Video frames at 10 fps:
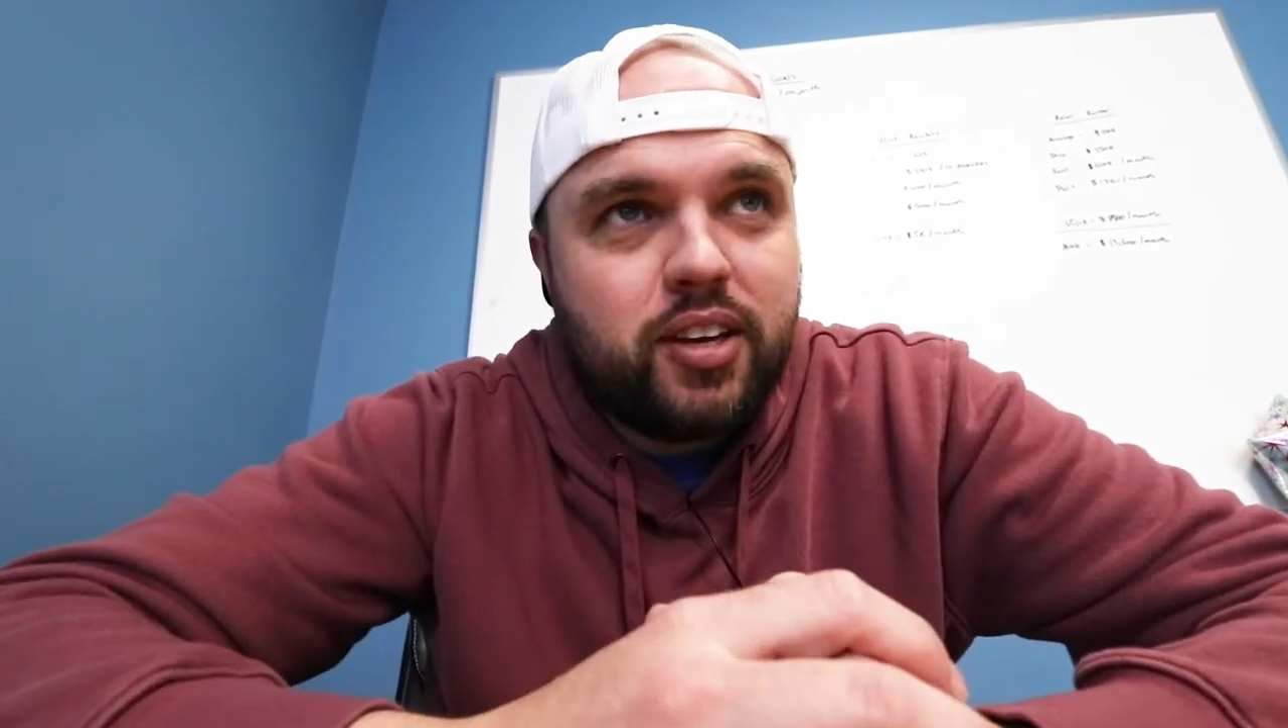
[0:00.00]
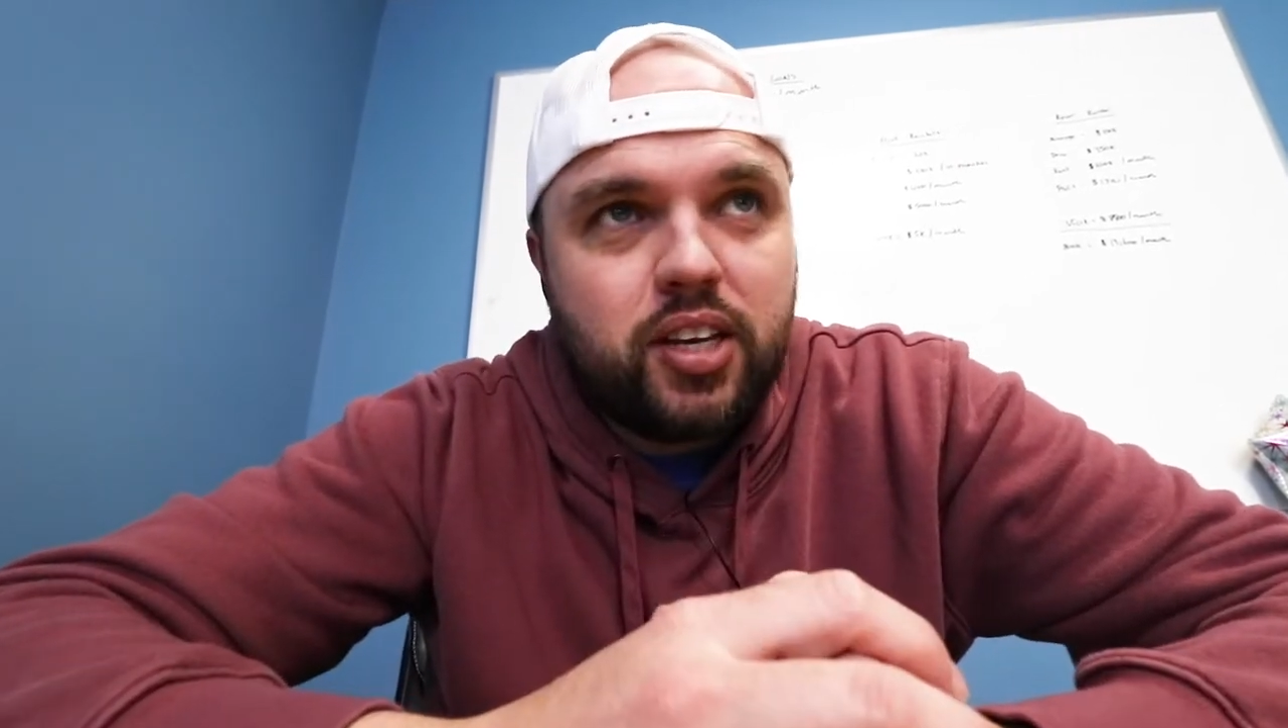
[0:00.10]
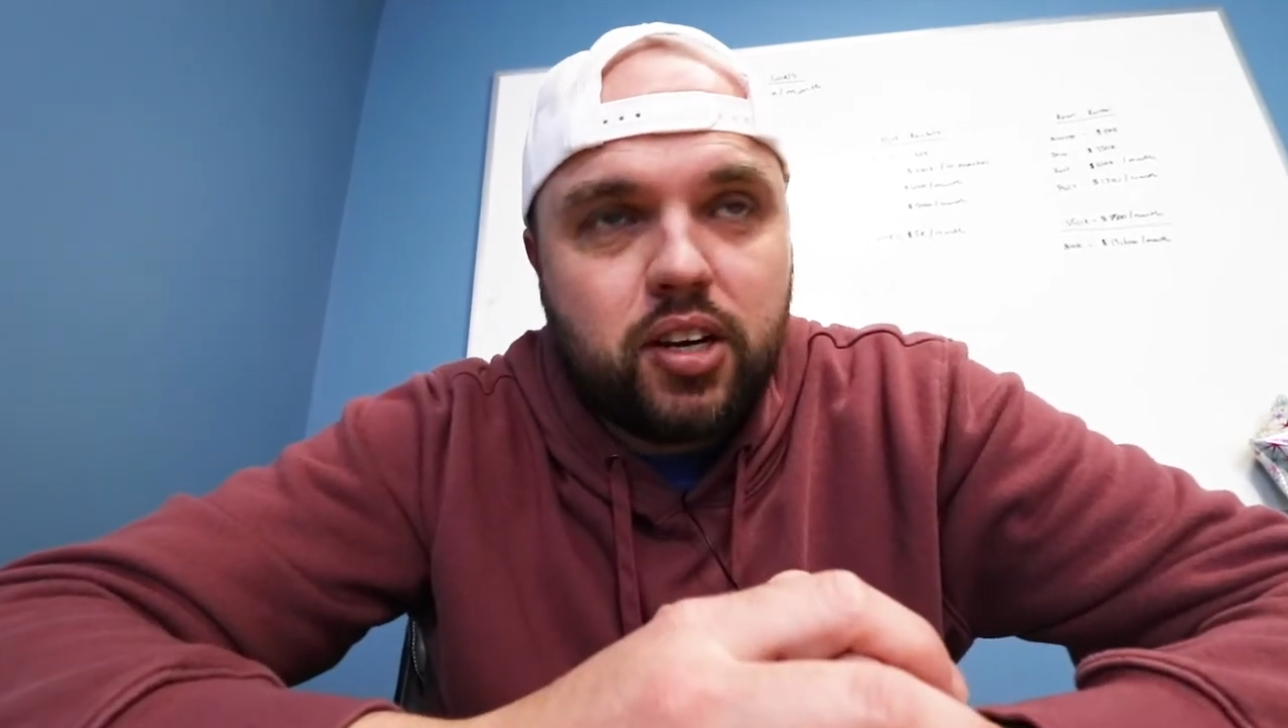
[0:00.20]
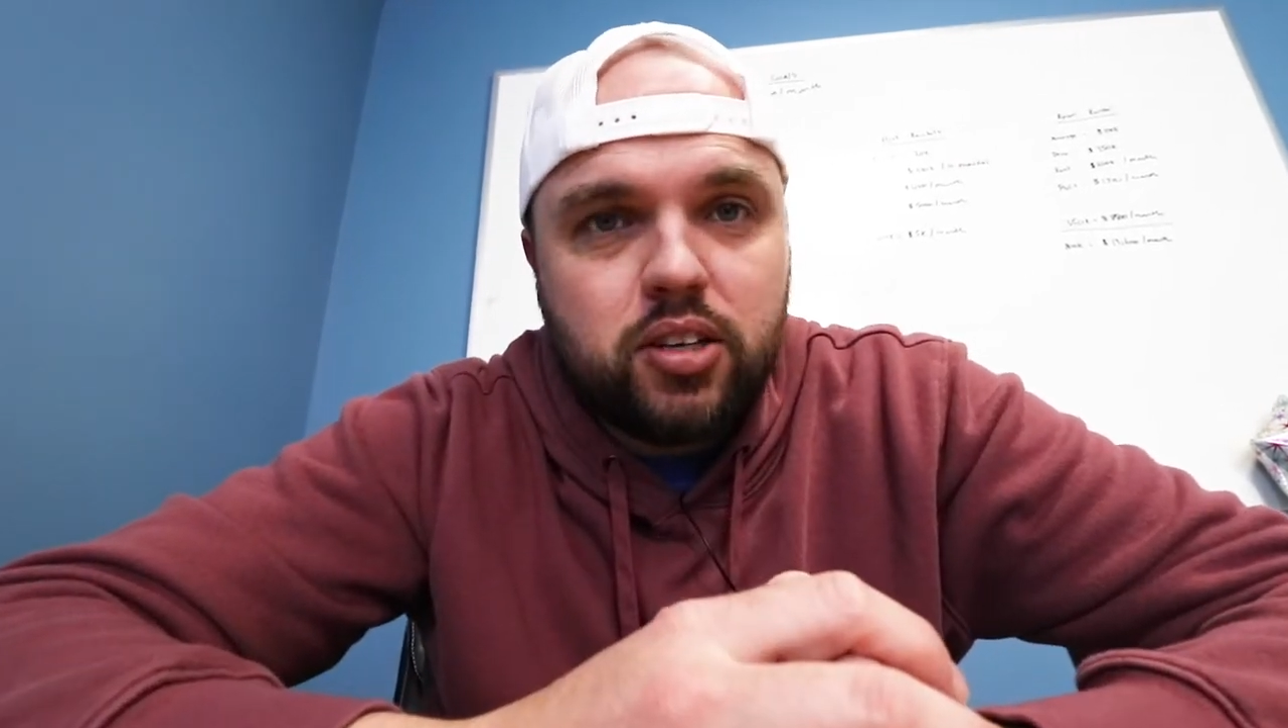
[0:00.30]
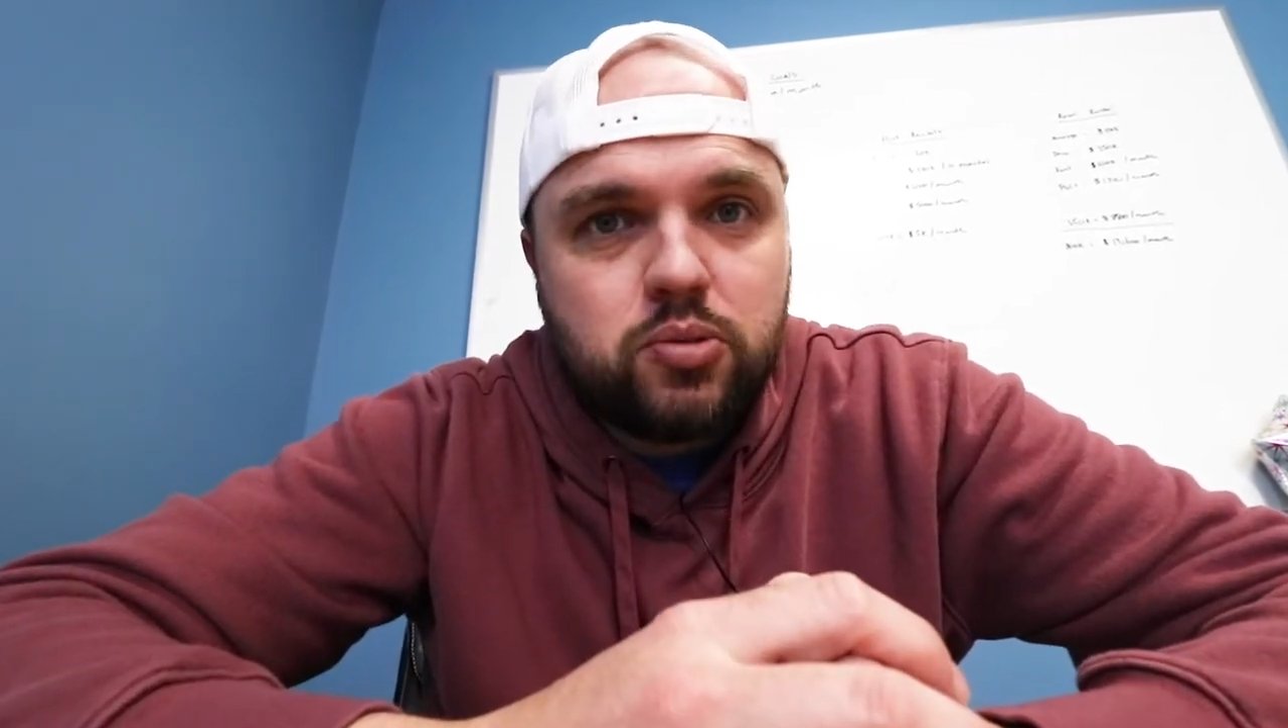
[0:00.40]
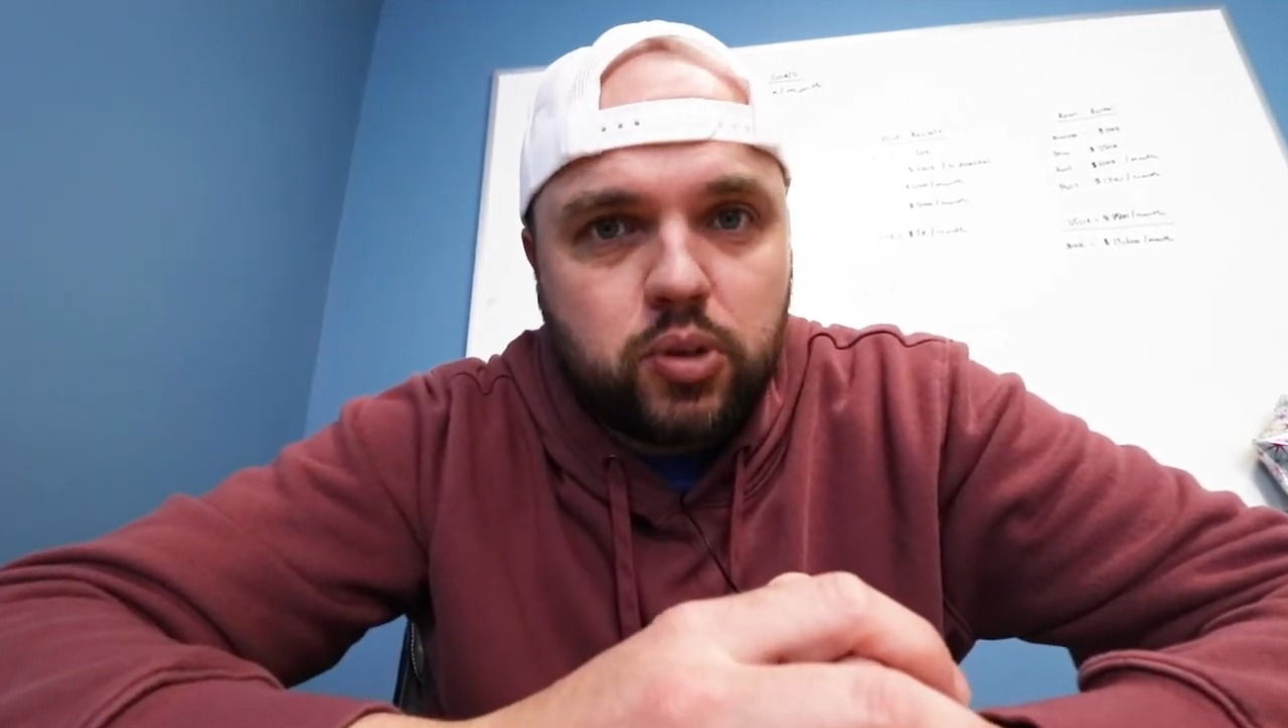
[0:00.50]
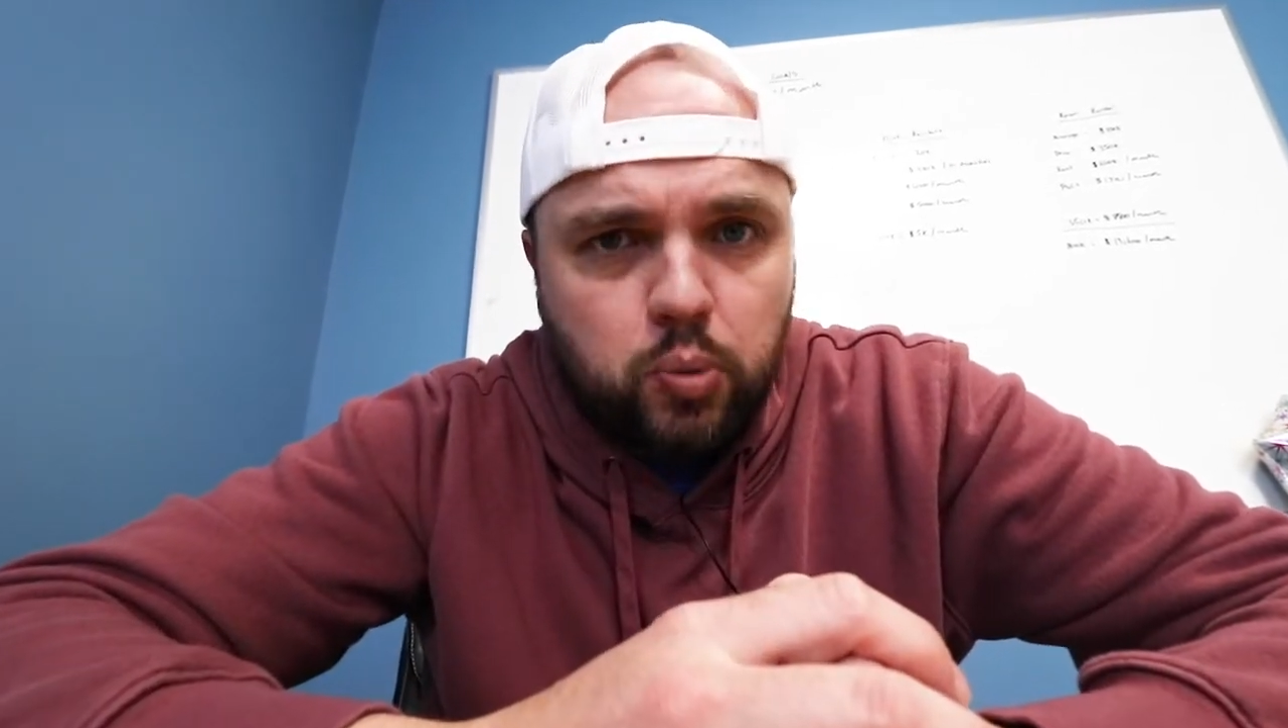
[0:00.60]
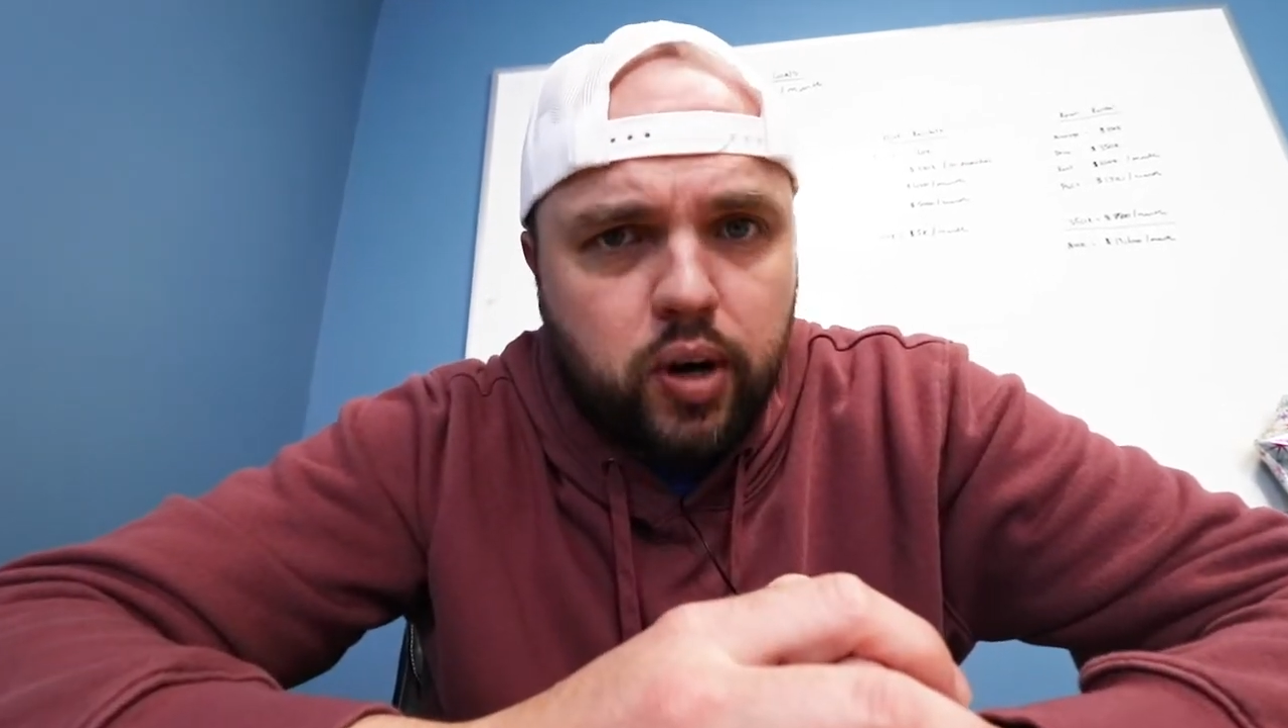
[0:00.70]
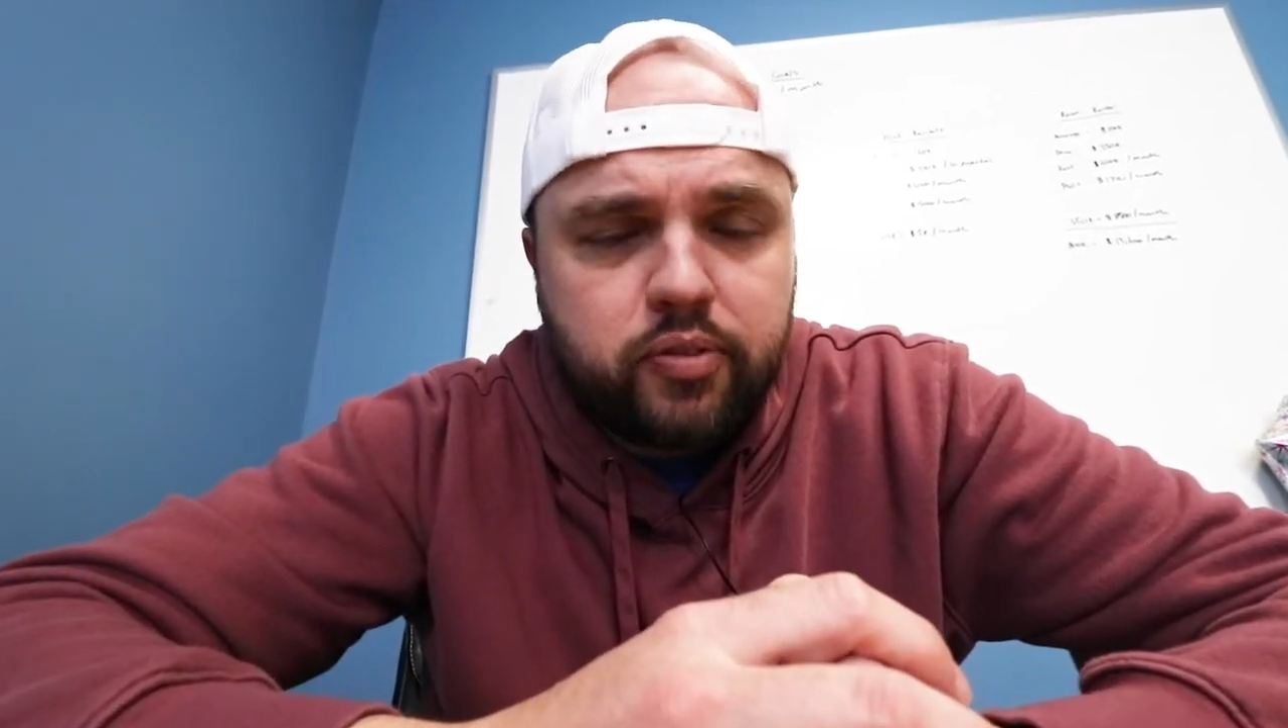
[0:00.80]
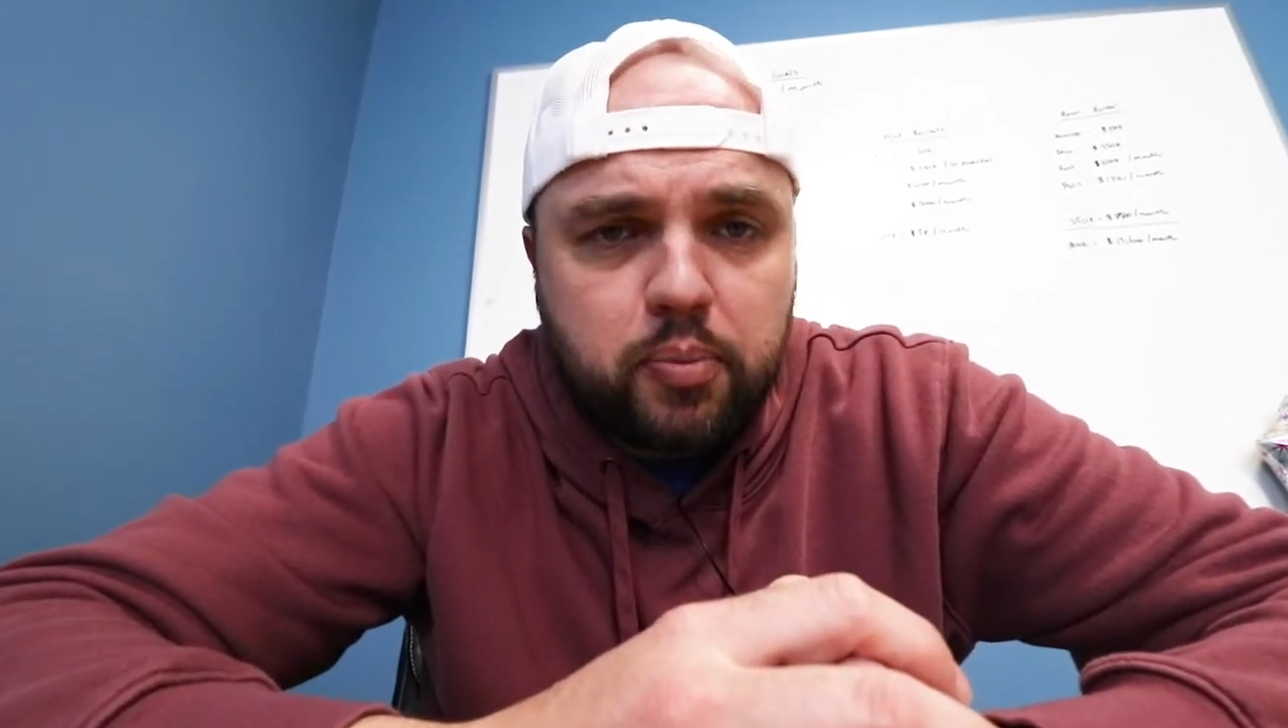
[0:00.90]
And he goes, they're
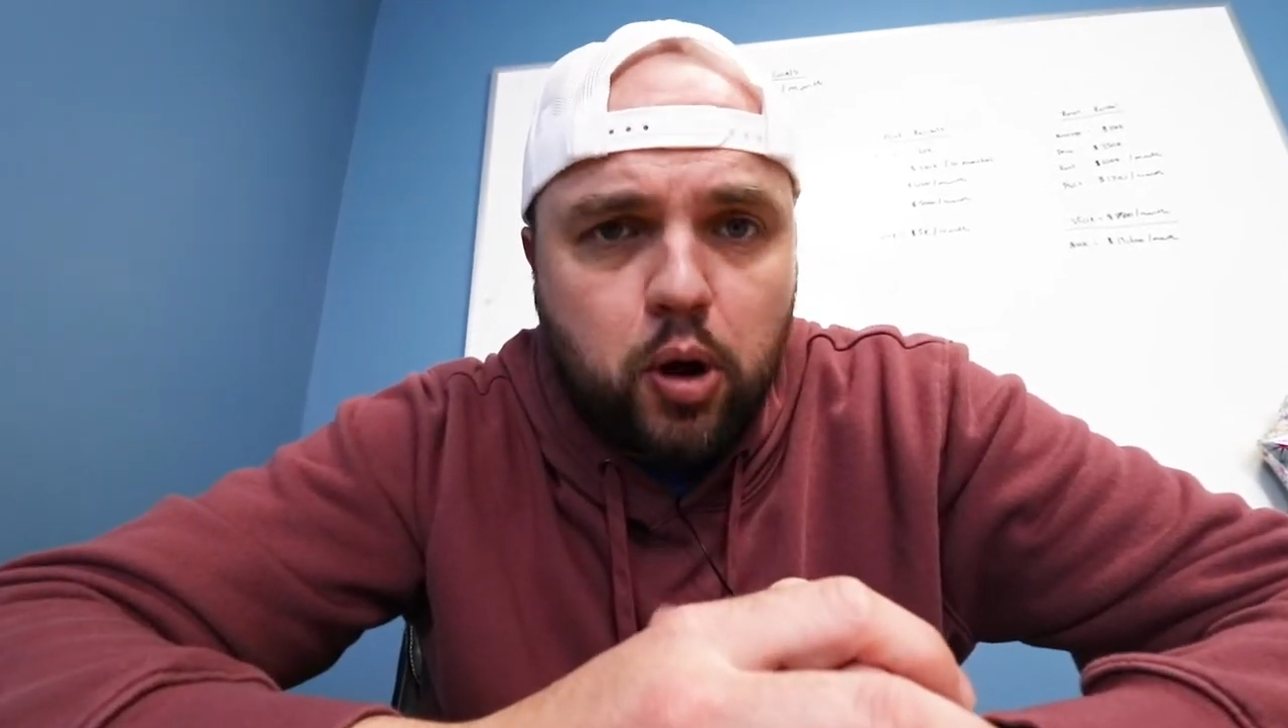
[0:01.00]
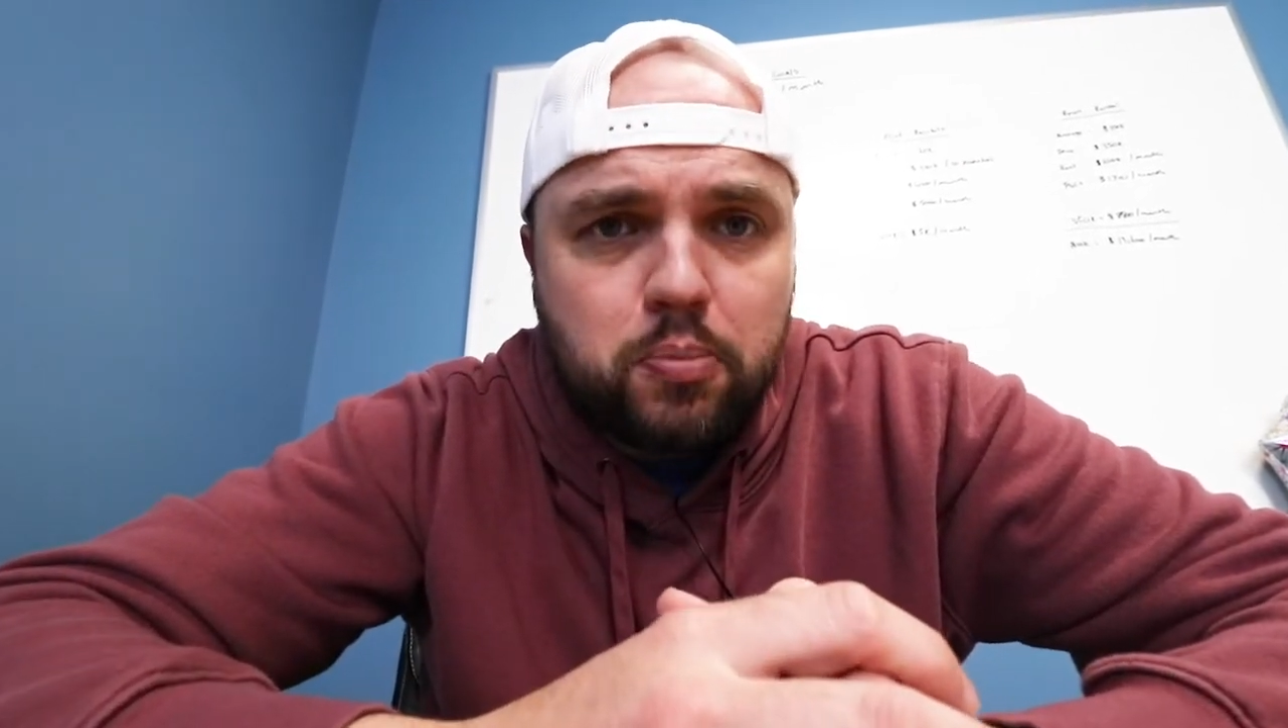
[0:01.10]
working from